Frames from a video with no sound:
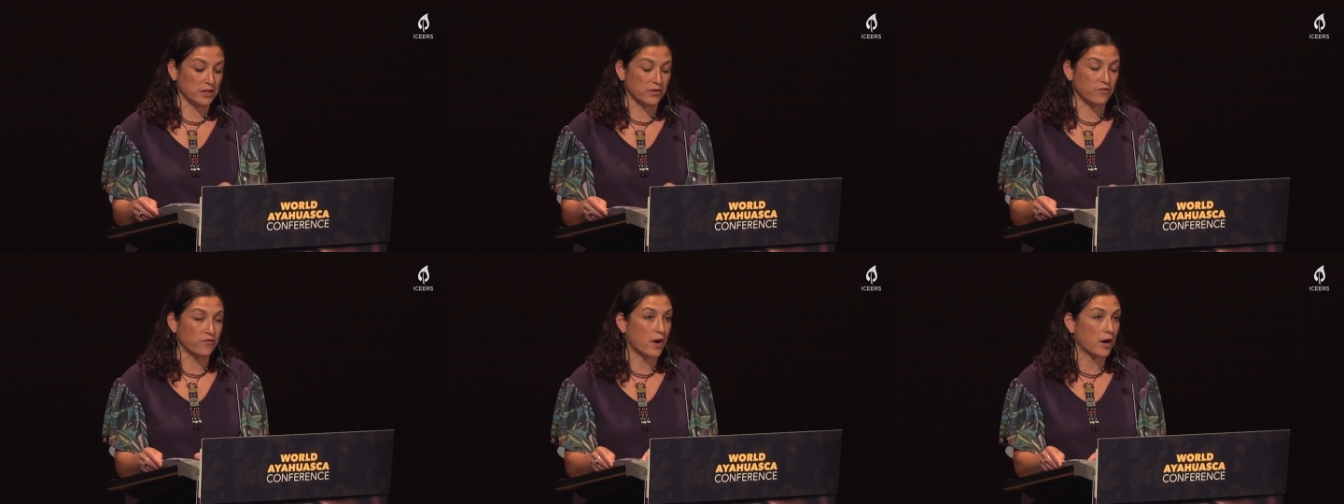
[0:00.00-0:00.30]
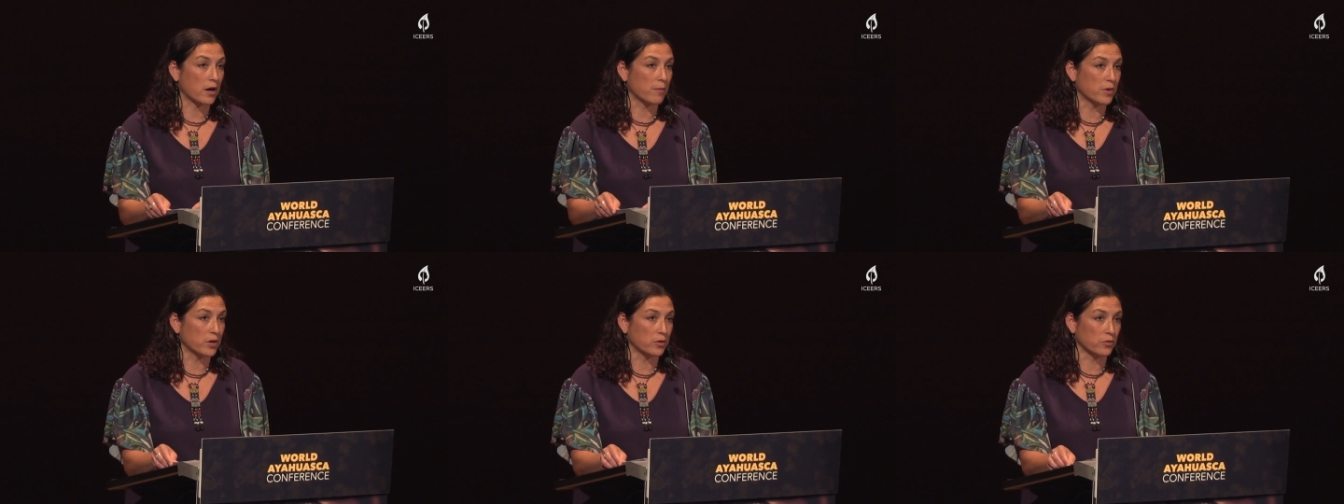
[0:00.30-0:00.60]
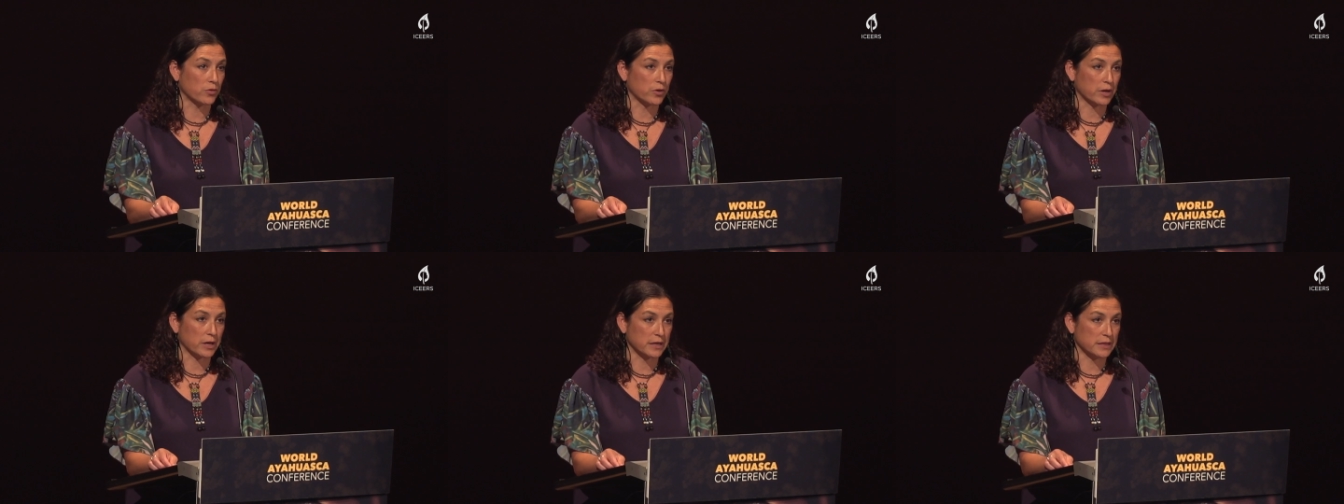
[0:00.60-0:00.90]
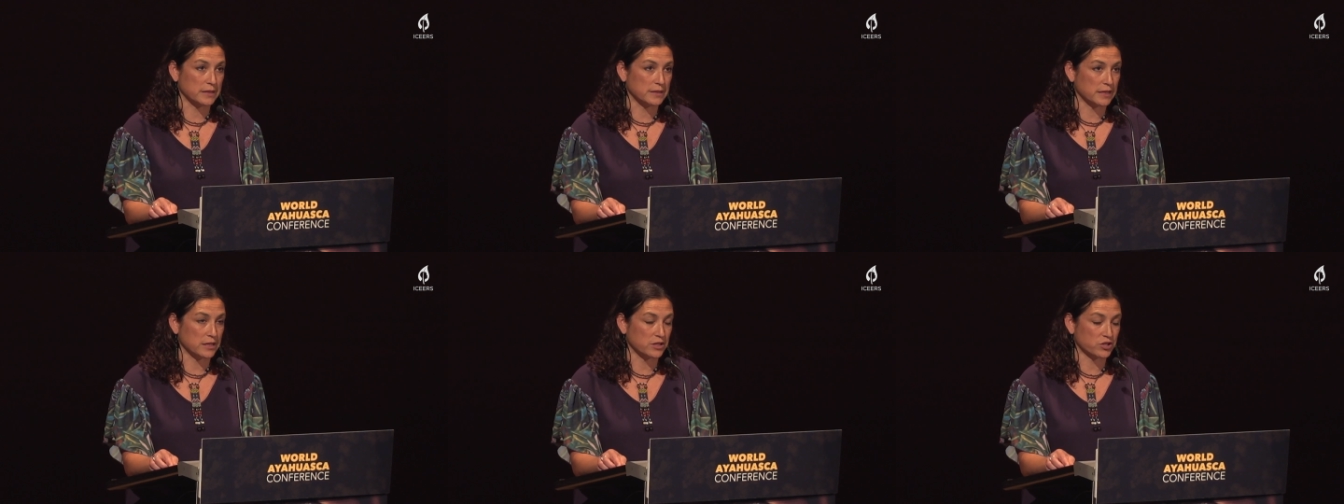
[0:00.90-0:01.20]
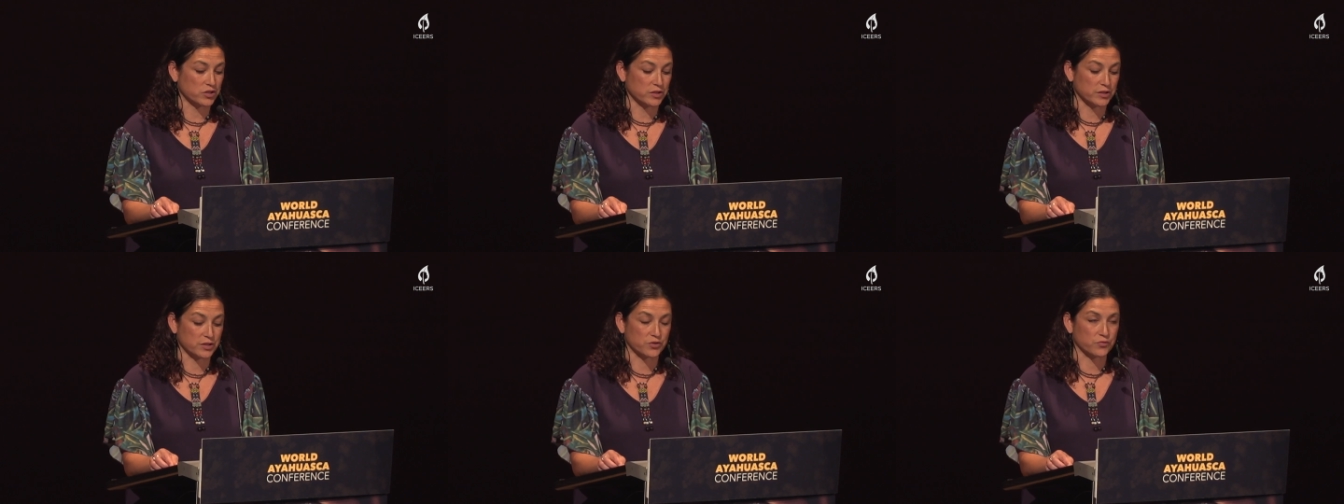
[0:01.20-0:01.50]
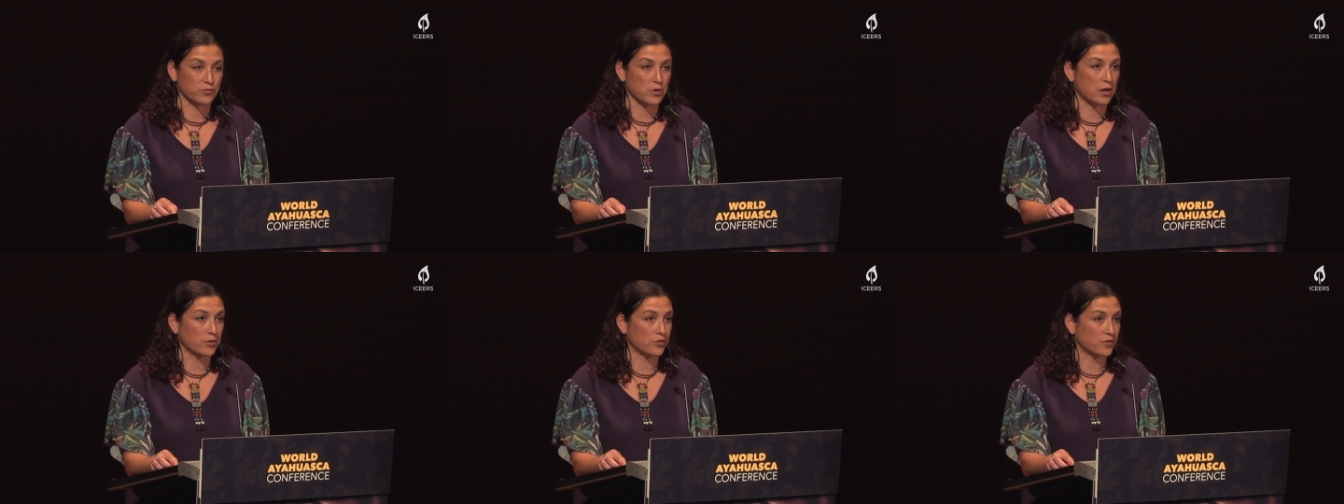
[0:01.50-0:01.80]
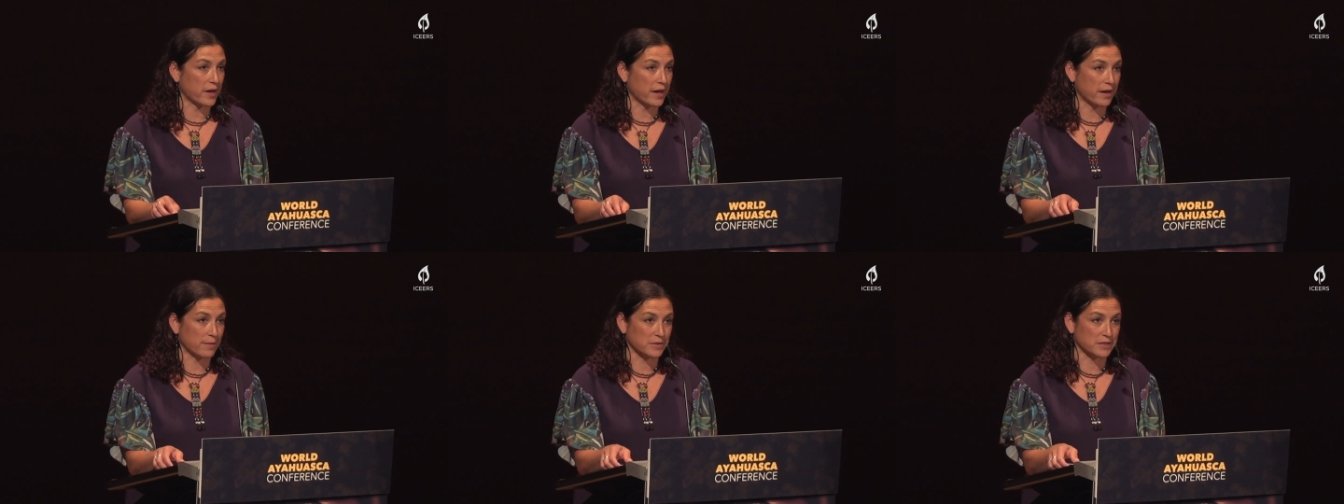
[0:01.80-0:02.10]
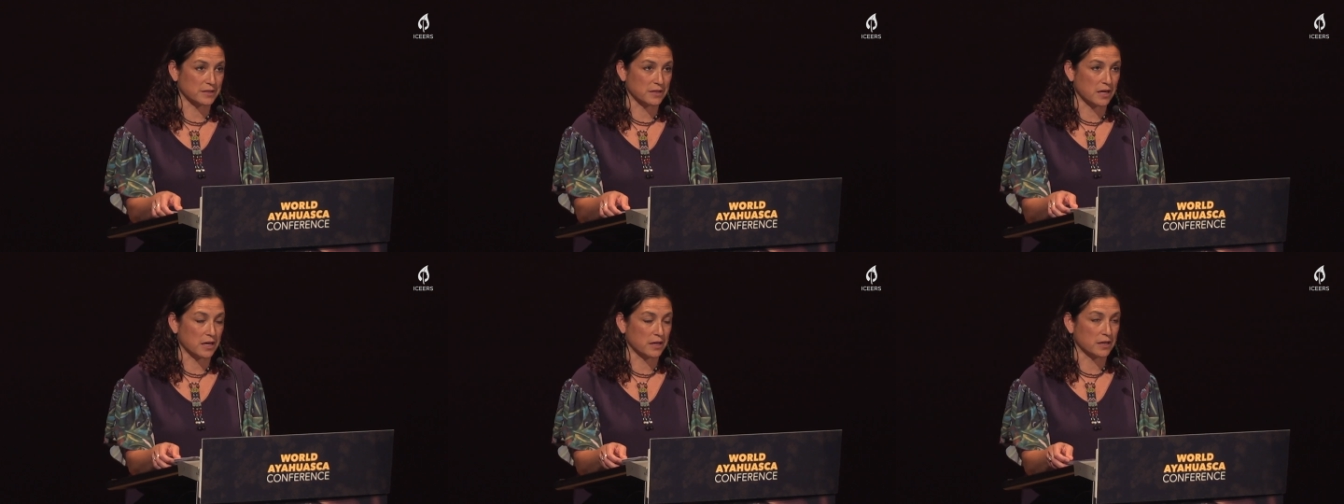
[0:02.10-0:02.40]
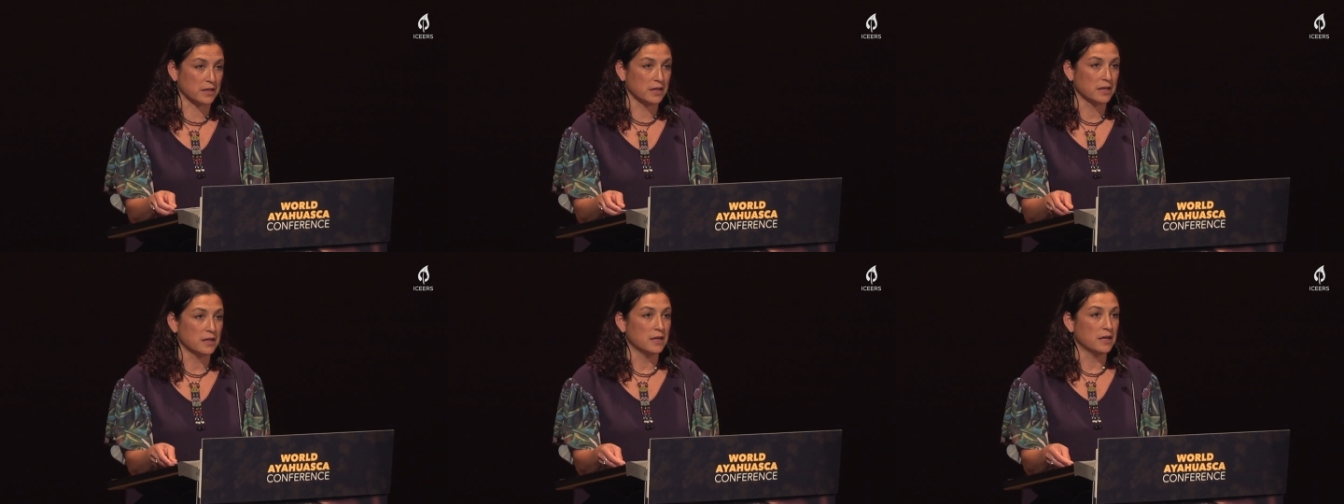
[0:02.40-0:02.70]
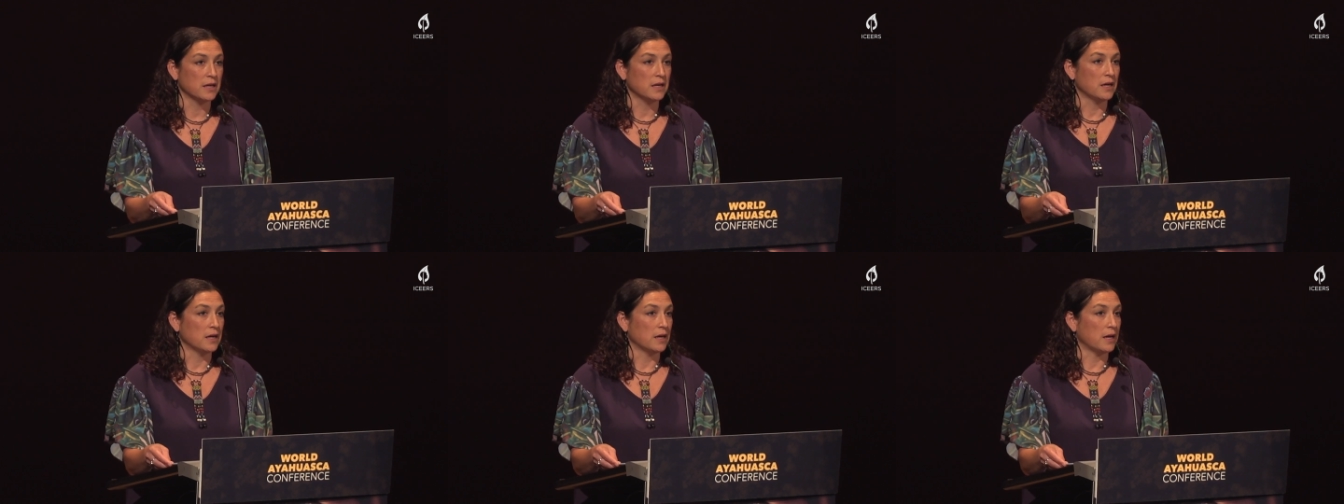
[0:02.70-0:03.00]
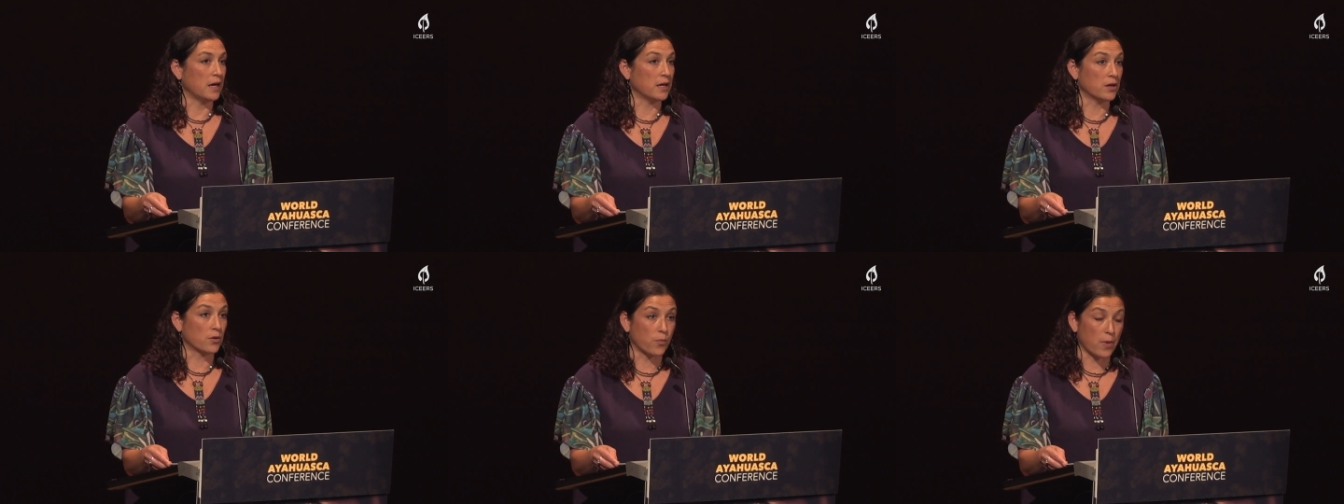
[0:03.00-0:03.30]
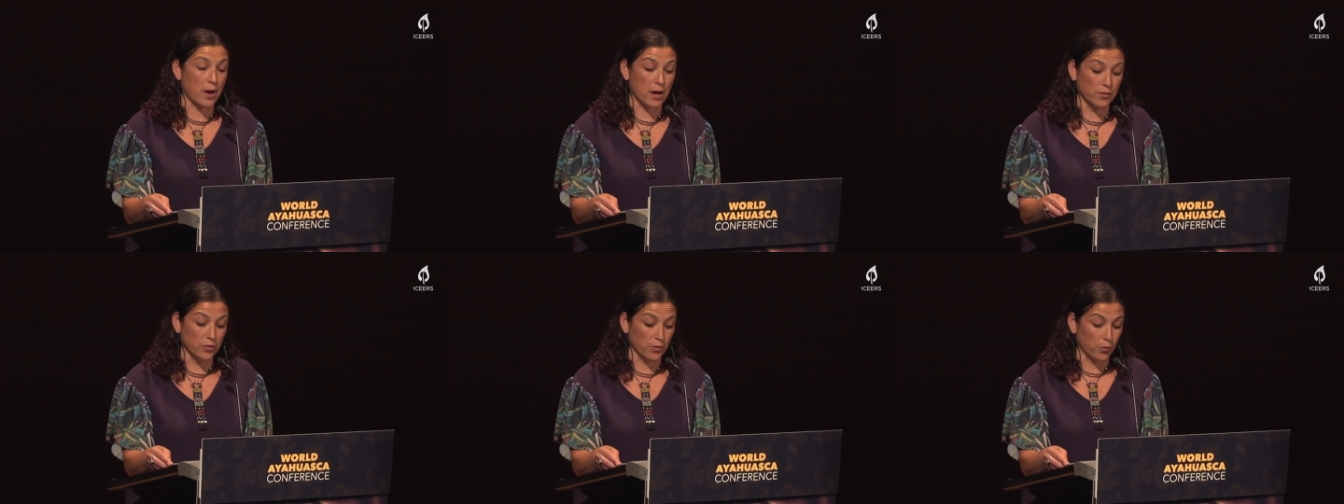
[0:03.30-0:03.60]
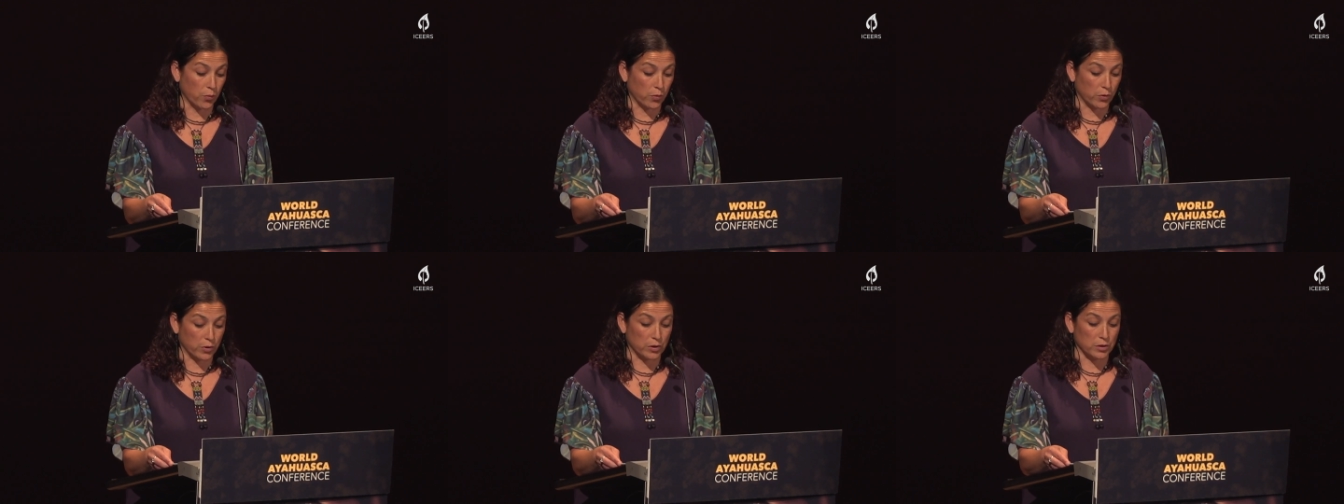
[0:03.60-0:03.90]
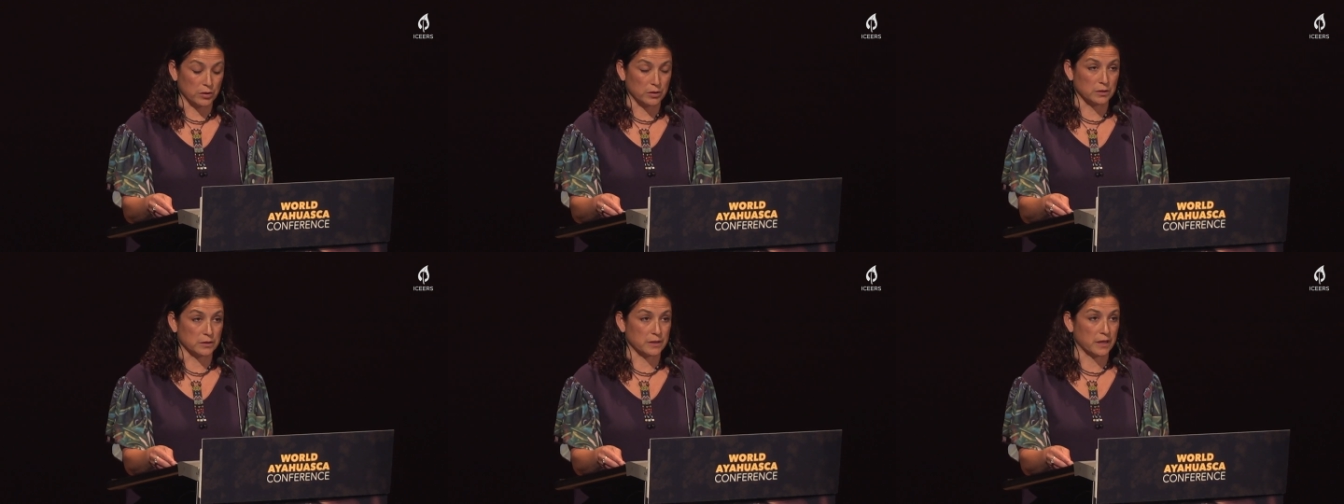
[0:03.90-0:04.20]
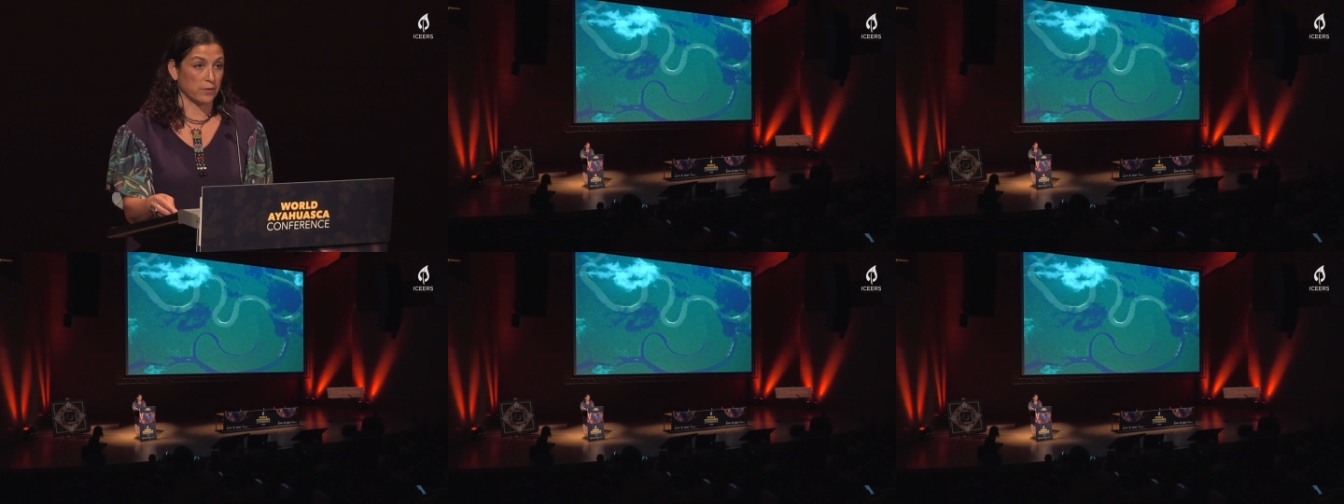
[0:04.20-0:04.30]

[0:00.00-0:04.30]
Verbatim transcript: and environmental organizations throughout the Amazon and around the world